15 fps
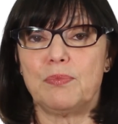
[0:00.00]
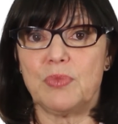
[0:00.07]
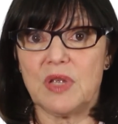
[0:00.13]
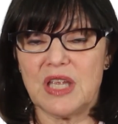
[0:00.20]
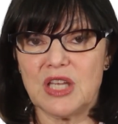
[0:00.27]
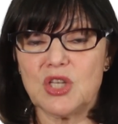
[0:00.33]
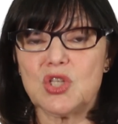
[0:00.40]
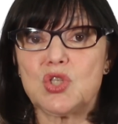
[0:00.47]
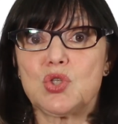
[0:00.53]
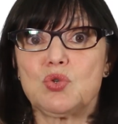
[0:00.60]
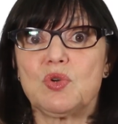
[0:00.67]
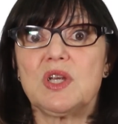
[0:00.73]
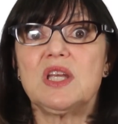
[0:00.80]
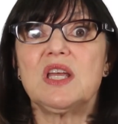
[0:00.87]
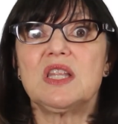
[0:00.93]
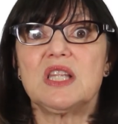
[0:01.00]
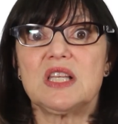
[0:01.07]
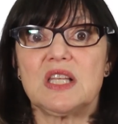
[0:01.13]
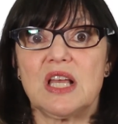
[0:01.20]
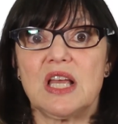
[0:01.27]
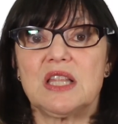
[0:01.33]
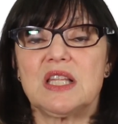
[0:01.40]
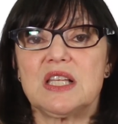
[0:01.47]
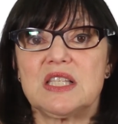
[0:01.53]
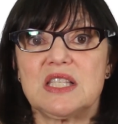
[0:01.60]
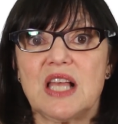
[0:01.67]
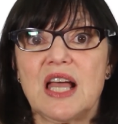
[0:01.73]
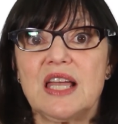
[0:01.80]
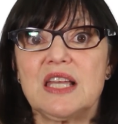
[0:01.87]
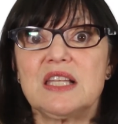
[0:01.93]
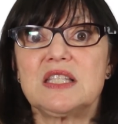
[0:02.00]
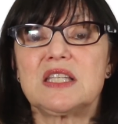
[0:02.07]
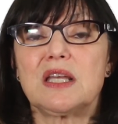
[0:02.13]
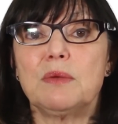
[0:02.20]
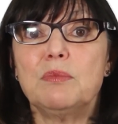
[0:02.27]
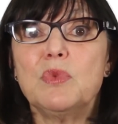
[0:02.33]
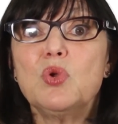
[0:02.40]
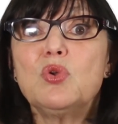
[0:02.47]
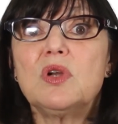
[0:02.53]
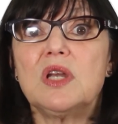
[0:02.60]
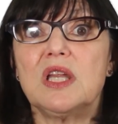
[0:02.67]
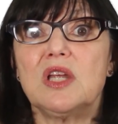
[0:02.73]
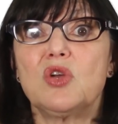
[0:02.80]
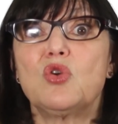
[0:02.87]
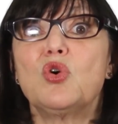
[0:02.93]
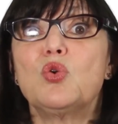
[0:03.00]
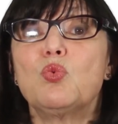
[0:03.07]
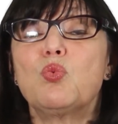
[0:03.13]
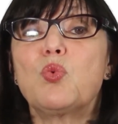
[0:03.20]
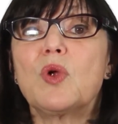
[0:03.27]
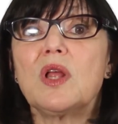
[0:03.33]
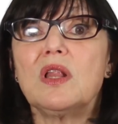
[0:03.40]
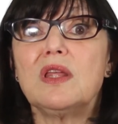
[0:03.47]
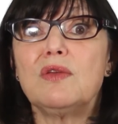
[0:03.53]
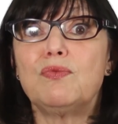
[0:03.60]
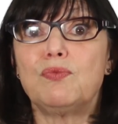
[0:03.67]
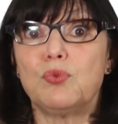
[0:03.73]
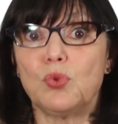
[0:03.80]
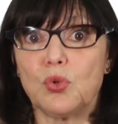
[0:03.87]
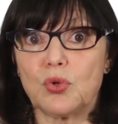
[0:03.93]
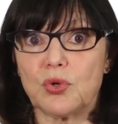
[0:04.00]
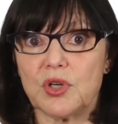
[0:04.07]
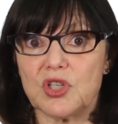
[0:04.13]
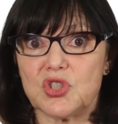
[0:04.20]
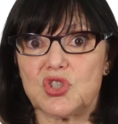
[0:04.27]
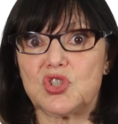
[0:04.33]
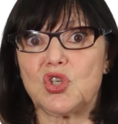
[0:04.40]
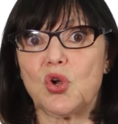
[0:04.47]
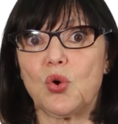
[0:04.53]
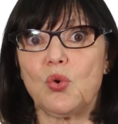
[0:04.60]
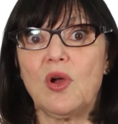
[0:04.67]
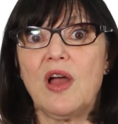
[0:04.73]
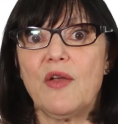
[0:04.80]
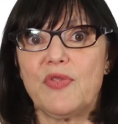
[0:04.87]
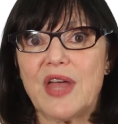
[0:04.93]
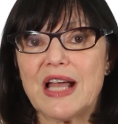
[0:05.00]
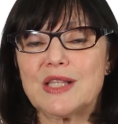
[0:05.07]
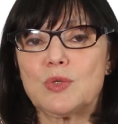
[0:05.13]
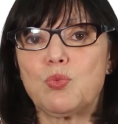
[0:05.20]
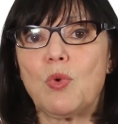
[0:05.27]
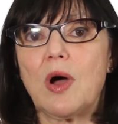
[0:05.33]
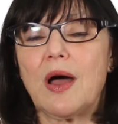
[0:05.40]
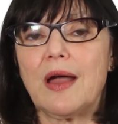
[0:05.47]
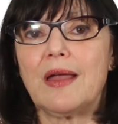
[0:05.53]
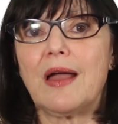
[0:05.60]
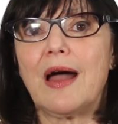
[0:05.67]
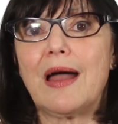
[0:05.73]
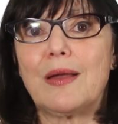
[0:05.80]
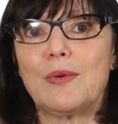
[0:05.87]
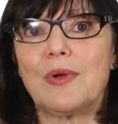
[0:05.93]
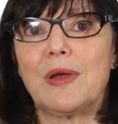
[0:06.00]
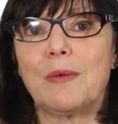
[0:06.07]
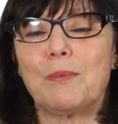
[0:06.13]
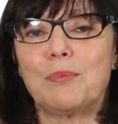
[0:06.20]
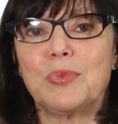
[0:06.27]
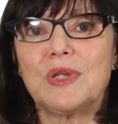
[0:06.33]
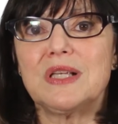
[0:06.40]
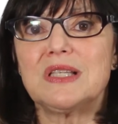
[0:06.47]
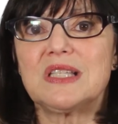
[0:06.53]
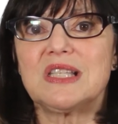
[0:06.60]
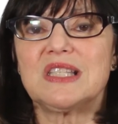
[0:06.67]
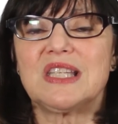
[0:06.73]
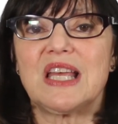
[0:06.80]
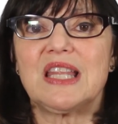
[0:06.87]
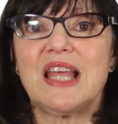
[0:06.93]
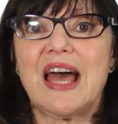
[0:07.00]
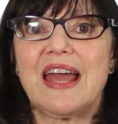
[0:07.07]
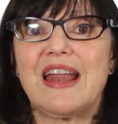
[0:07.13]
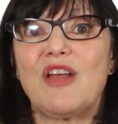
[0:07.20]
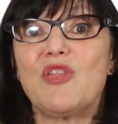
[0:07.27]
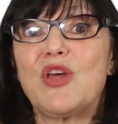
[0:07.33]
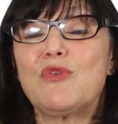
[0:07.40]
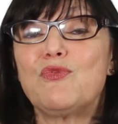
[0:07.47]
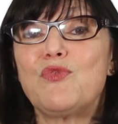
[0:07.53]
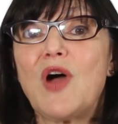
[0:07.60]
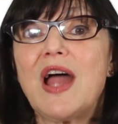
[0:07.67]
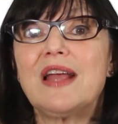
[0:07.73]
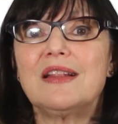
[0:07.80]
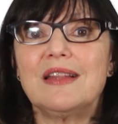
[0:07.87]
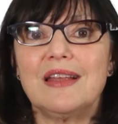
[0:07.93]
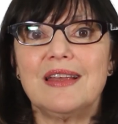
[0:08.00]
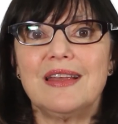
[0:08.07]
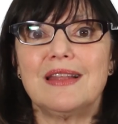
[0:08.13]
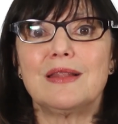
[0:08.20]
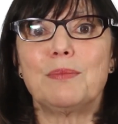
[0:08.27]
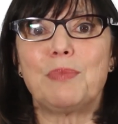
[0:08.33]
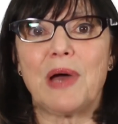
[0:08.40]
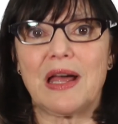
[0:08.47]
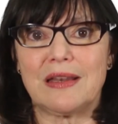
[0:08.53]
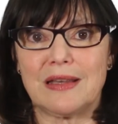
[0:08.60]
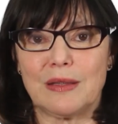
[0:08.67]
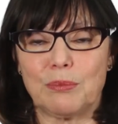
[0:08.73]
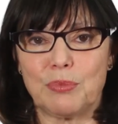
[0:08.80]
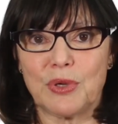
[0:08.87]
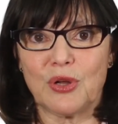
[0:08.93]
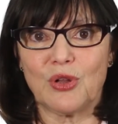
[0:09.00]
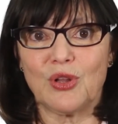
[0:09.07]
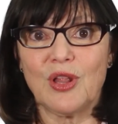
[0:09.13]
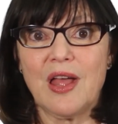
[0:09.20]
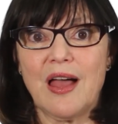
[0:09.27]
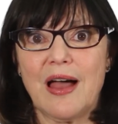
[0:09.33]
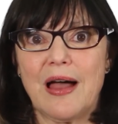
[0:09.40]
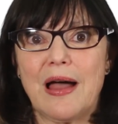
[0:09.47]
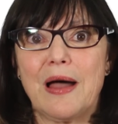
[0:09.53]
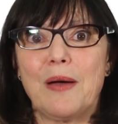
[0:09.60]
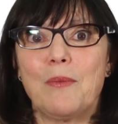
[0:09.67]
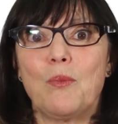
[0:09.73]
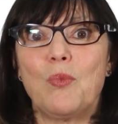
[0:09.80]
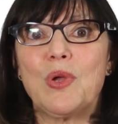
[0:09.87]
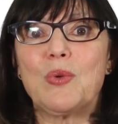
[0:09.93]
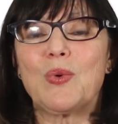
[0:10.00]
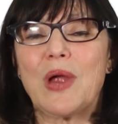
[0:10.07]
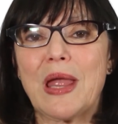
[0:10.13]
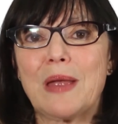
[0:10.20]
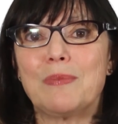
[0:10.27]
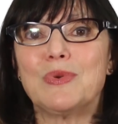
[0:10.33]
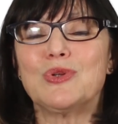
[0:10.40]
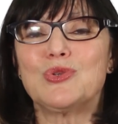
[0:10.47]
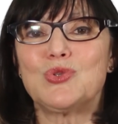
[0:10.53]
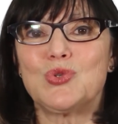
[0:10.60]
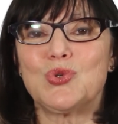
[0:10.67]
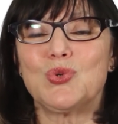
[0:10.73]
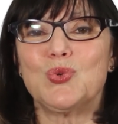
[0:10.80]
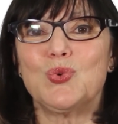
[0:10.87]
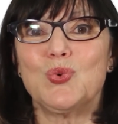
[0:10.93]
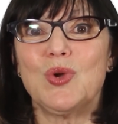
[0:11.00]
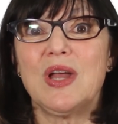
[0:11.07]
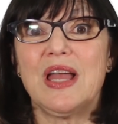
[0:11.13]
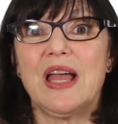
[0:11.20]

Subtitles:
industry and the science community could really flourish. So that's why I am pleased to say that. And then finally, in the bonding bill, we were able to